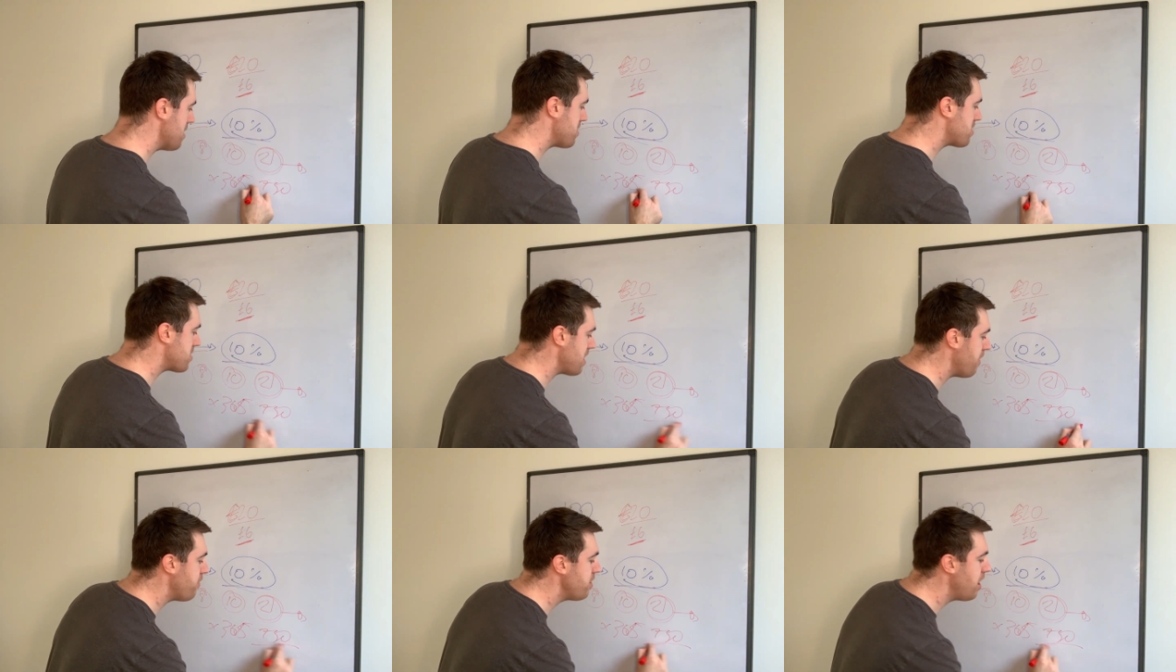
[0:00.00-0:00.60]

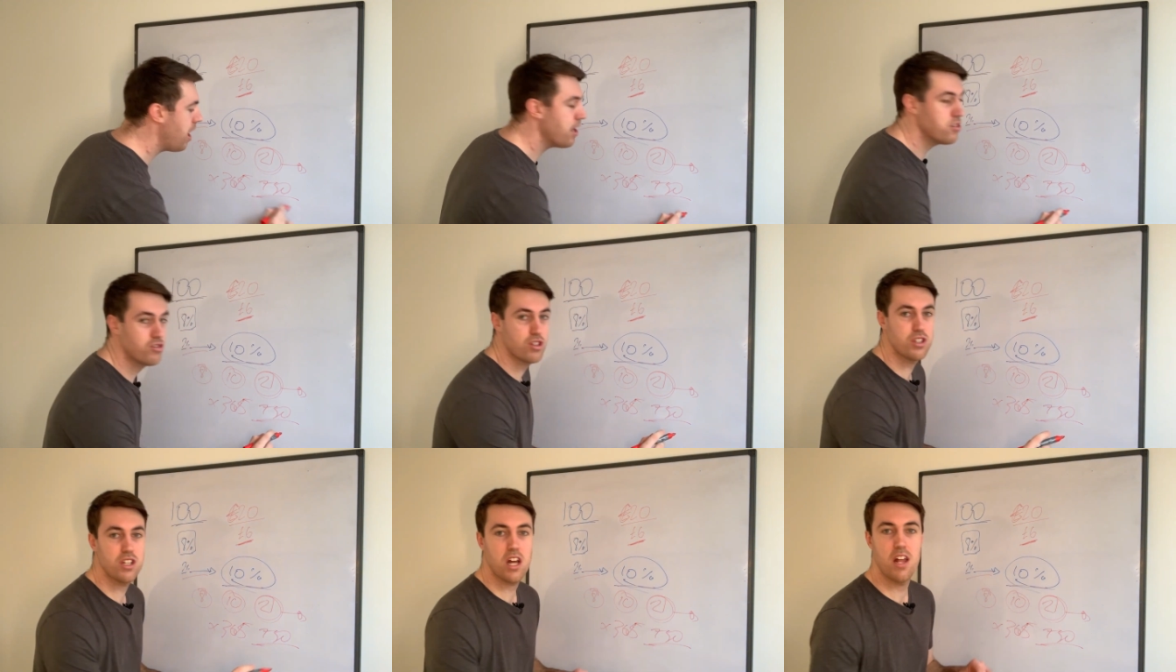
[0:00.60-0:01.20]

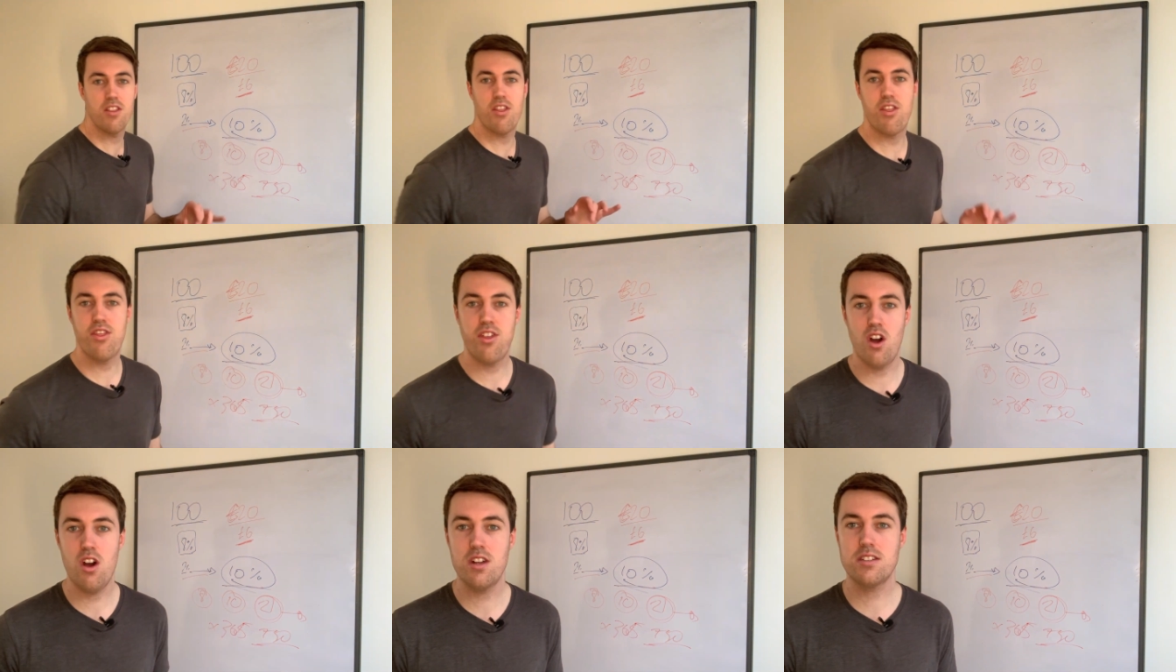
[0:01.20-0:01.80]

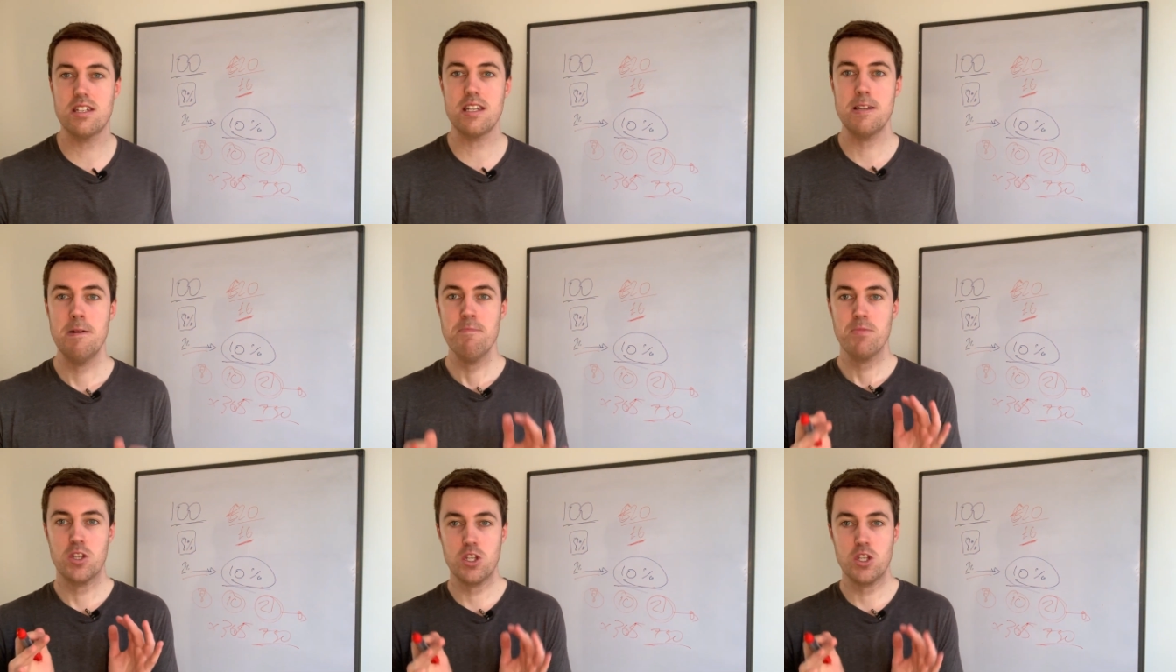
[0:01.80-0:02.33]
730